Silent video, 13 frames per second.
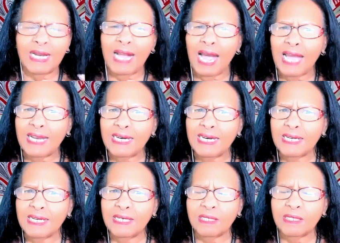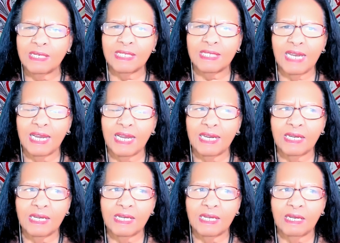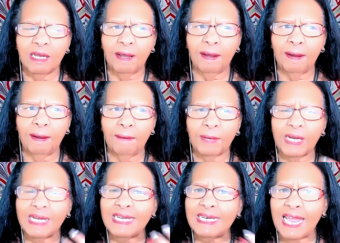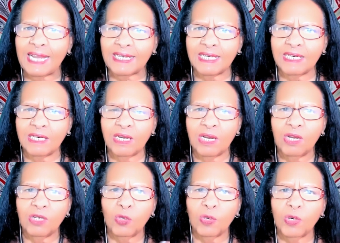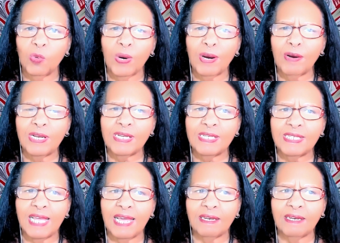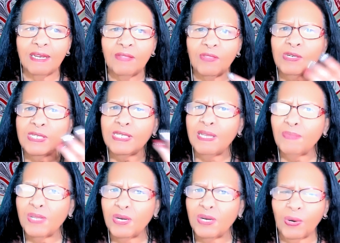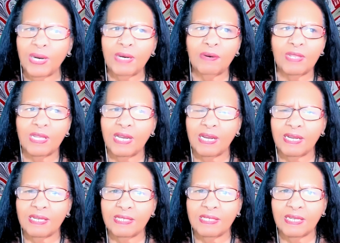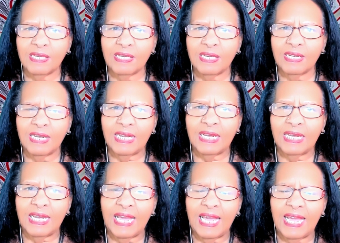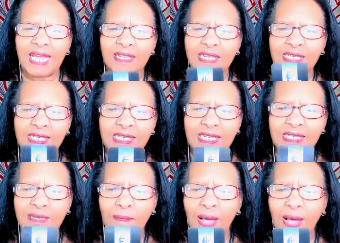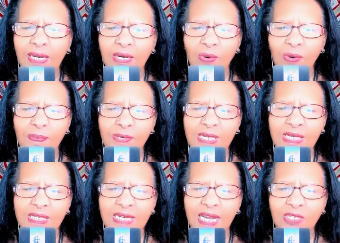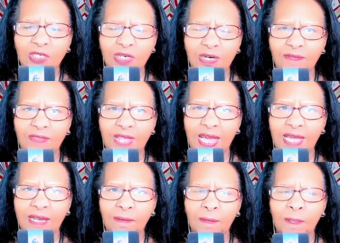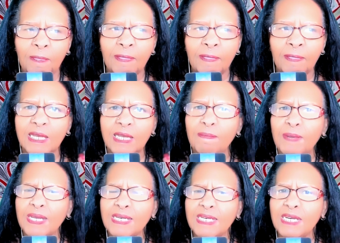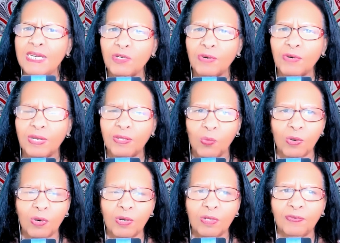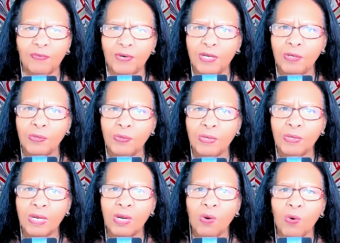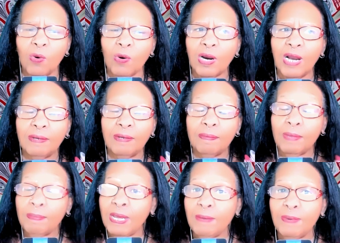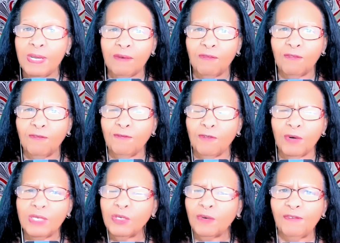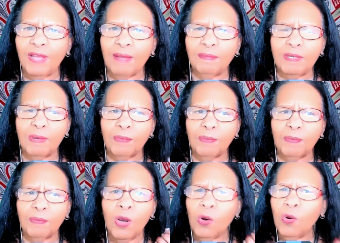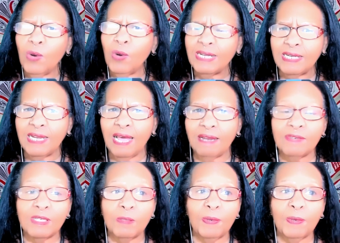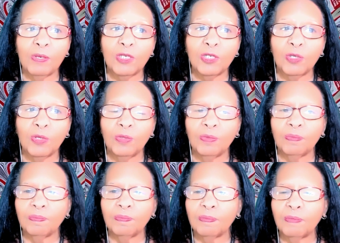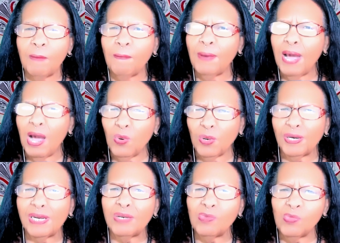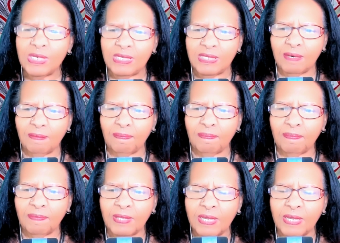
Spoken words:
guided, to stay connected to an awareness that there's something greater than us. And this is a symbolic representation of that. This can be a teacher in the world for you, or maybe a friend or family member who has a lot of spiritual power and wisdom.